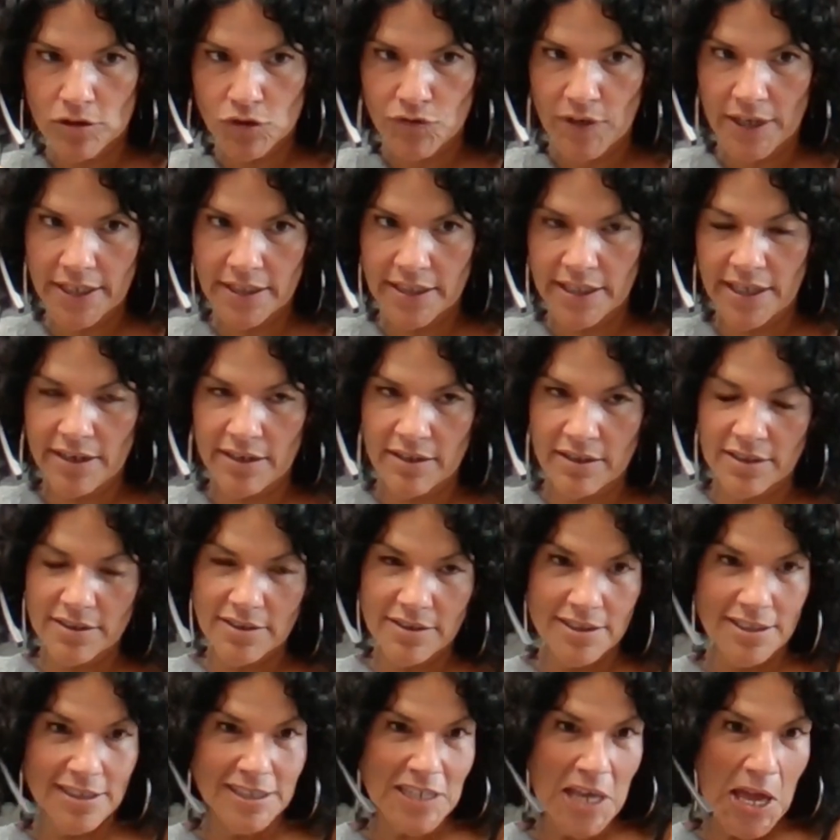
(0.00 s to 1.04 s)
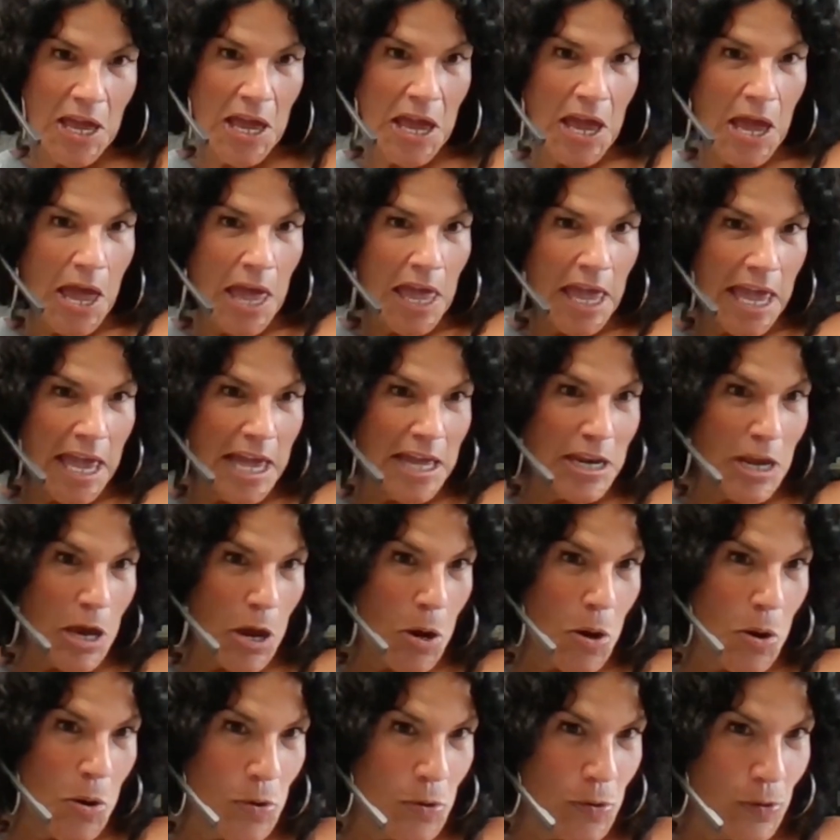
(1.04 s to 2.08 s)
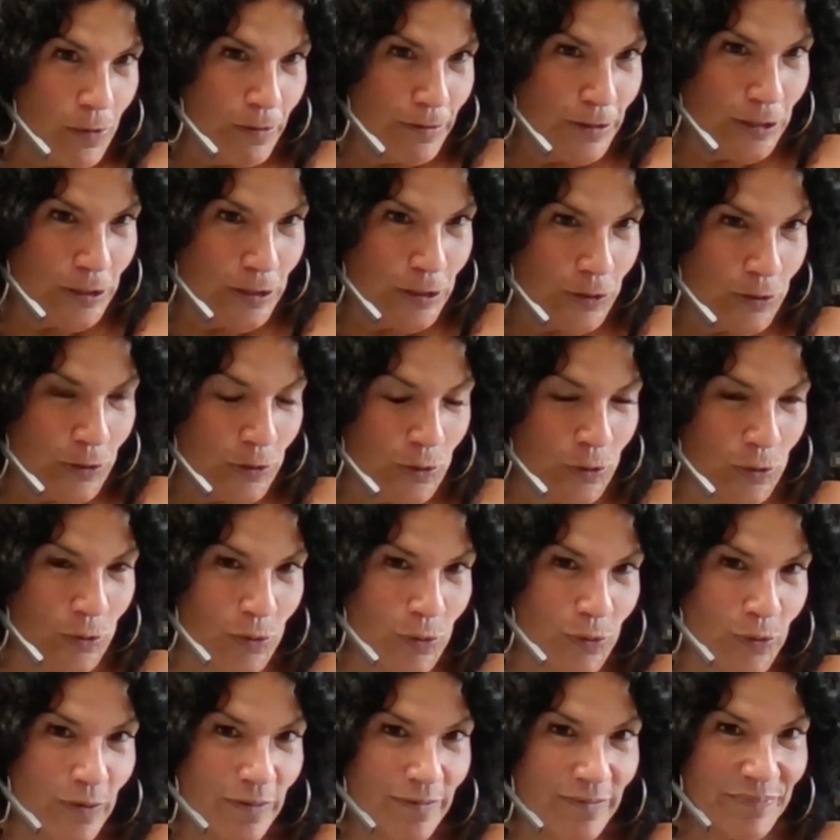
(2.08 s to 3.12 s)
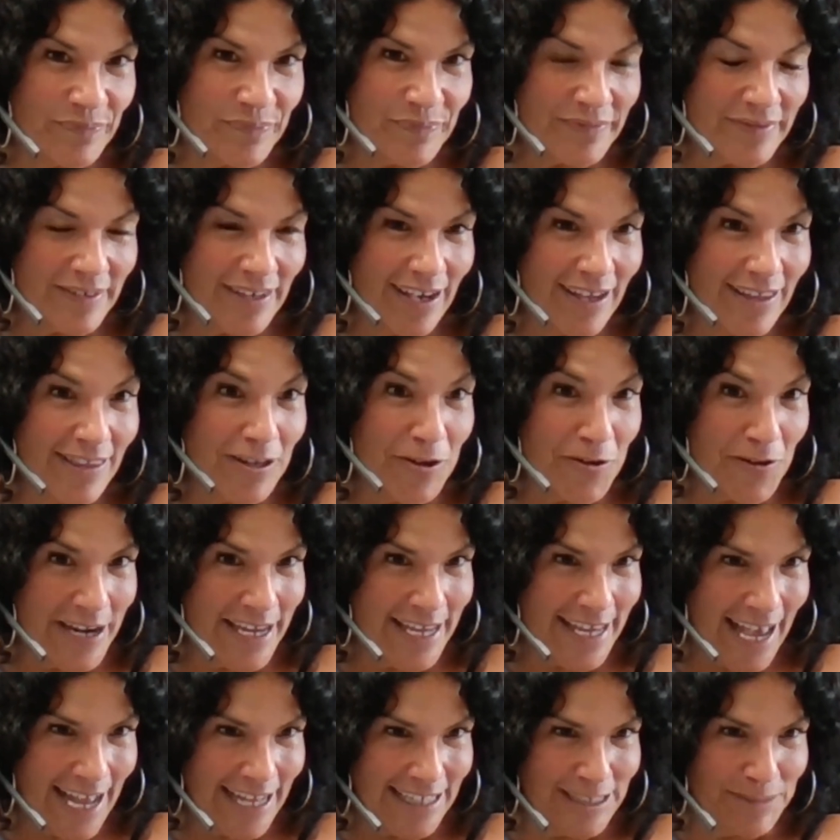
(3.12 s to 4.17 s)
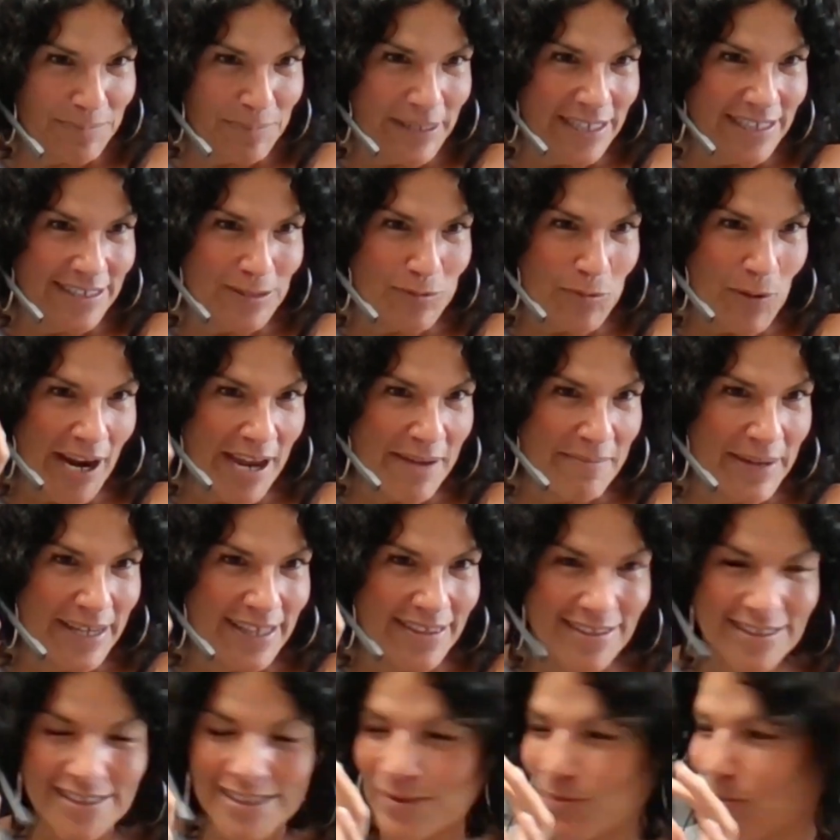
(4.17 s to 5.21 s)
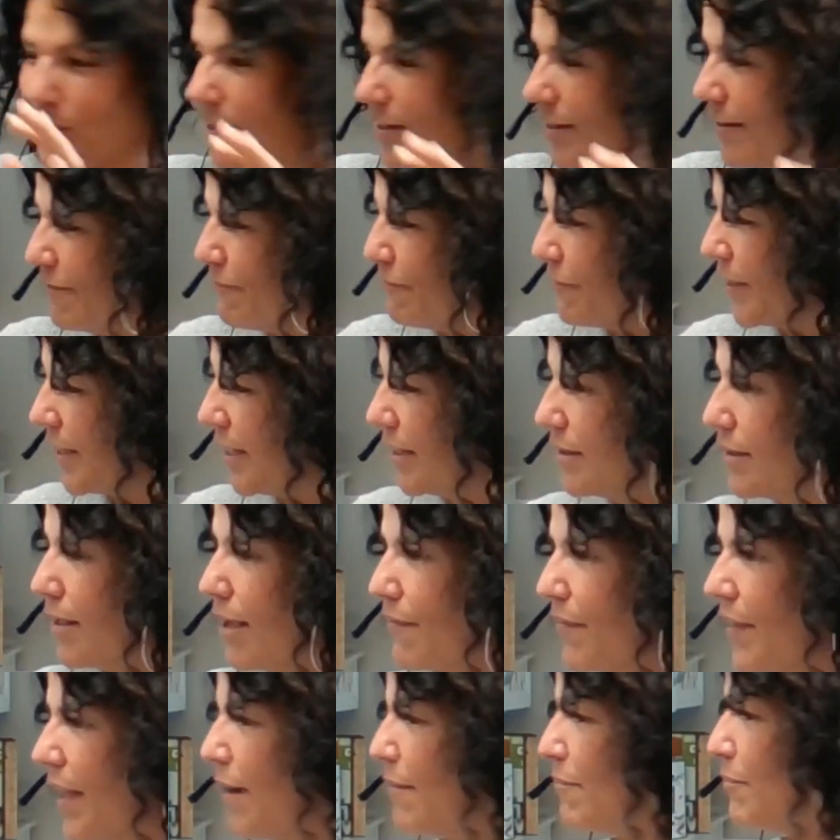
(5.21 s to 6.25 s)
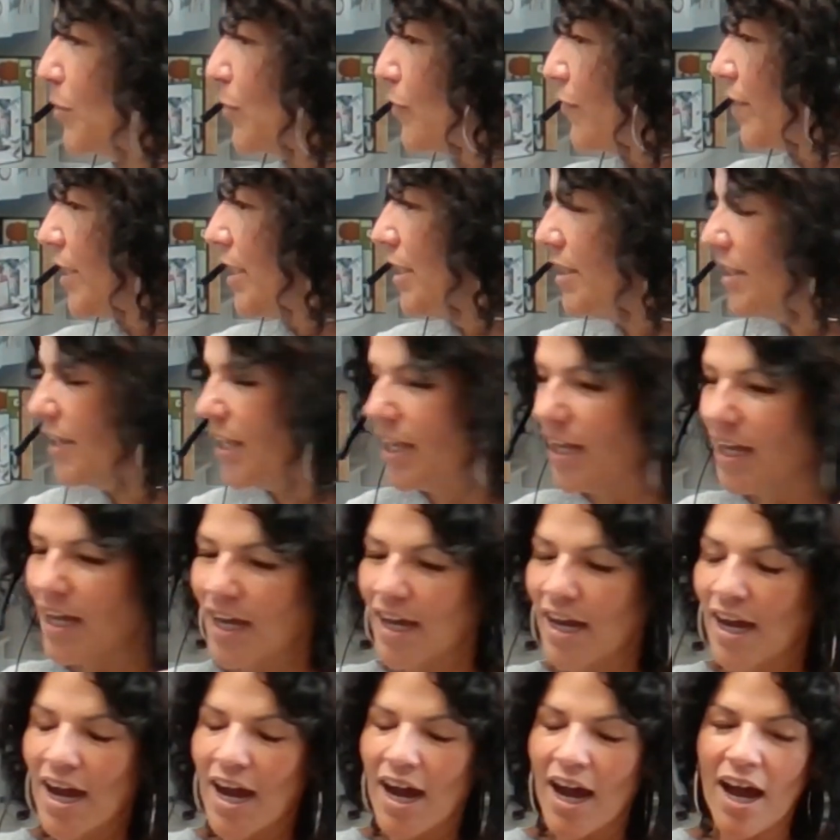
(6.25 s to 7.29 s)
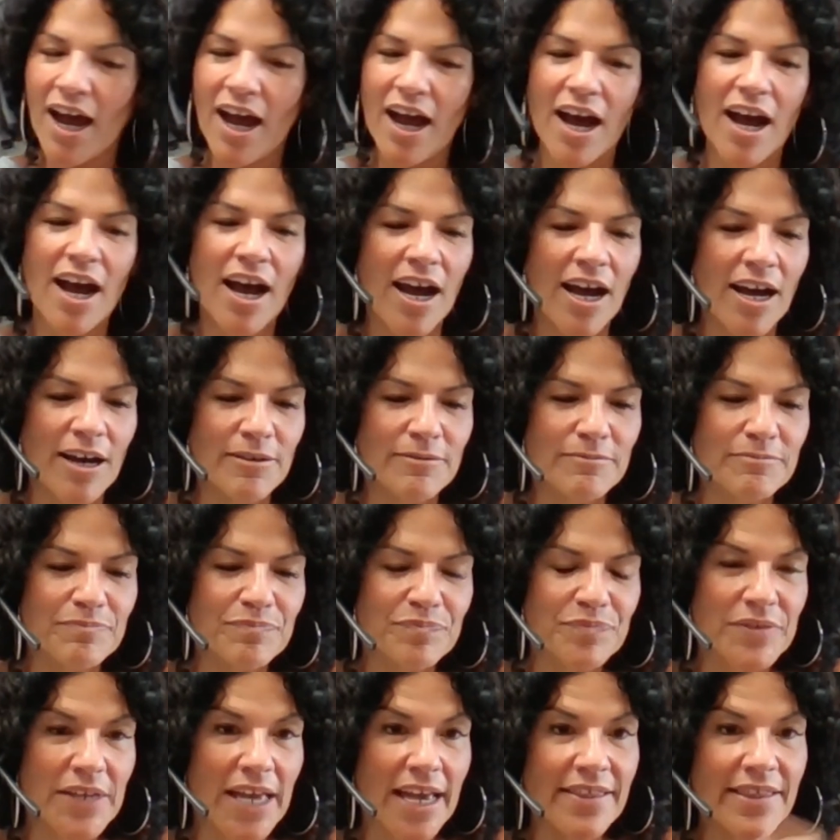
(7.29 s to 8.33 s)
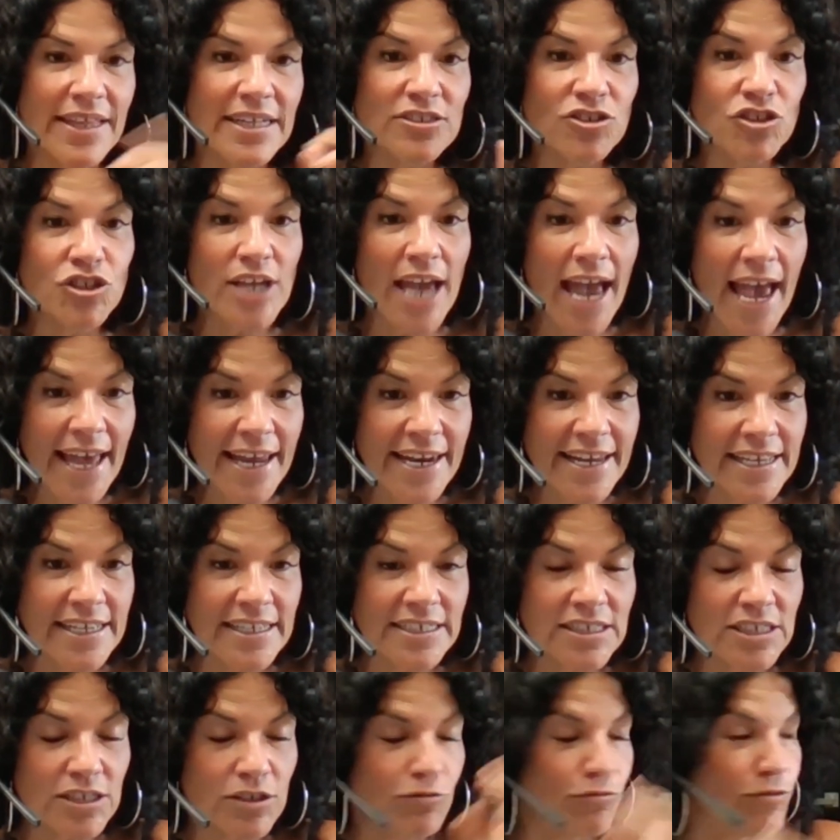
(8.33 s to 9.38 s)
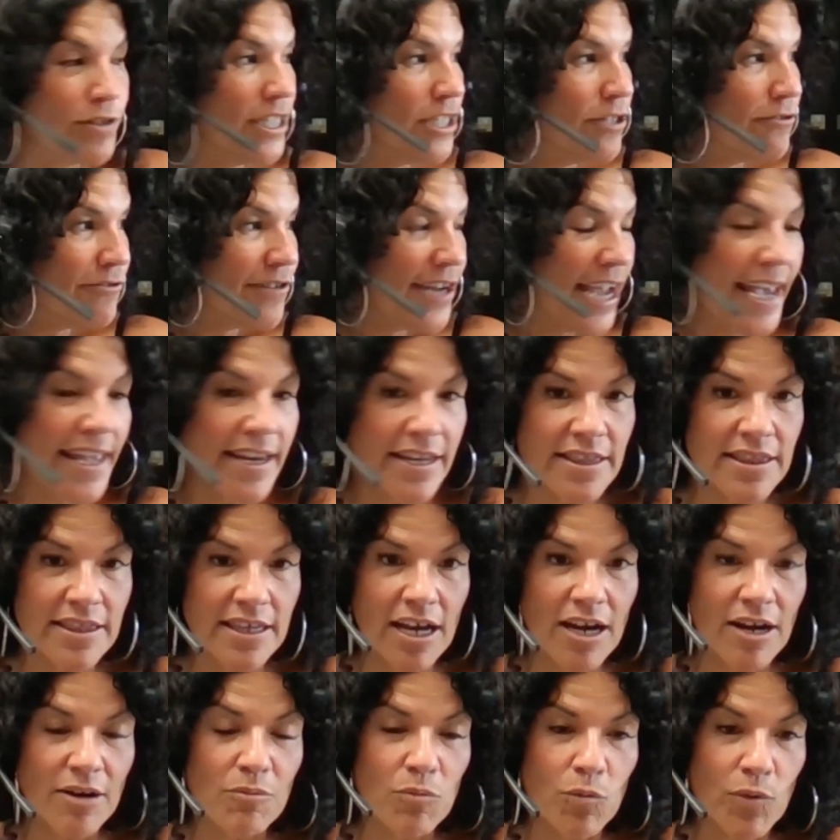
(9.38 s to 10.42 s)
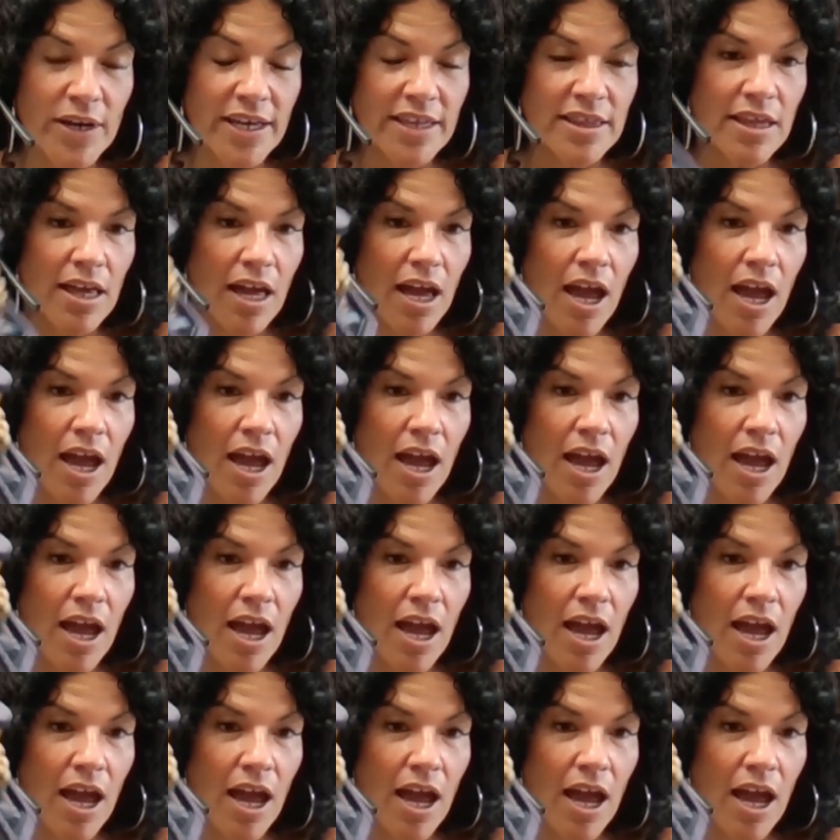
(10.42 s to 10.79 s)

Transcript: right there. This is an ode to The Great Gatsby is why I made this one. Freaking love that movie. And then Janice recreated them with